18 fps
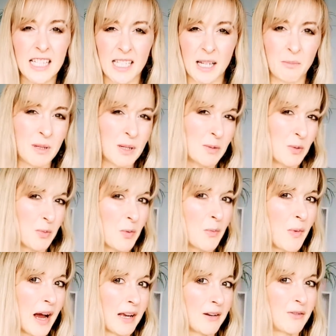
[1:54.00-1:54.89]
Sometimes we
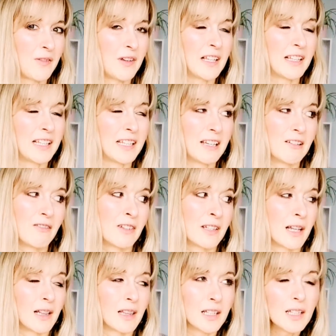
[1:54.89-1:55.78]
might feel even
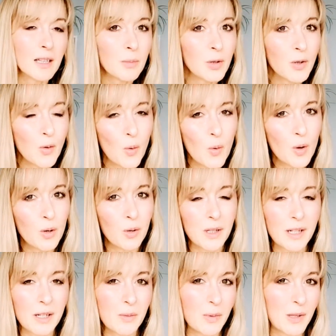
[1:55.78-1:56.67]
a little bit
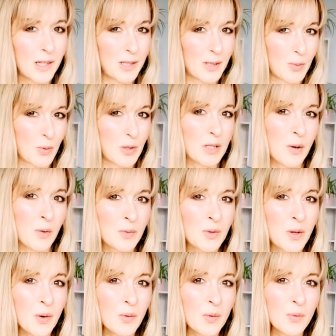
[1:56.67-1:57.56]
awkward because we don't
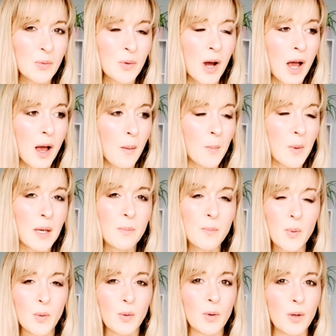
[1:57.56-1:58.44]
know
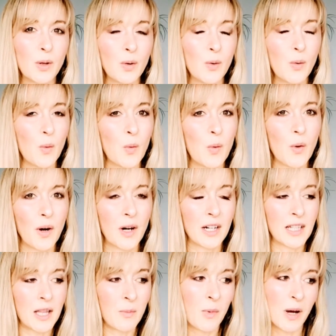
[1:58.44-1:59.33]
people,
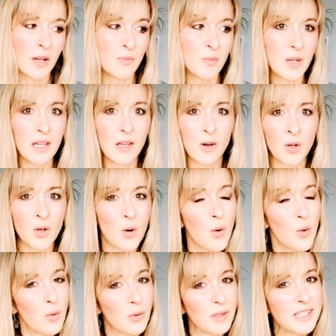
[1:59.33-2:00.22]
or there might be an
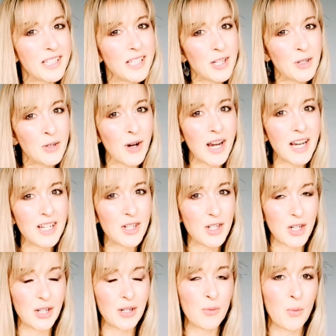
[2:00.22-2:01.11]
awkward
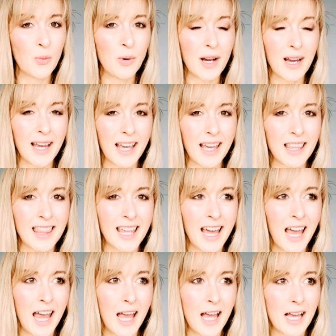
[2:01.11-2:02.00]
situation with
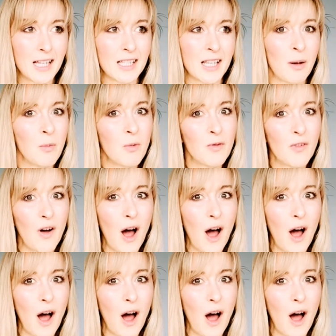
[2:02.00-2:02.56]
some of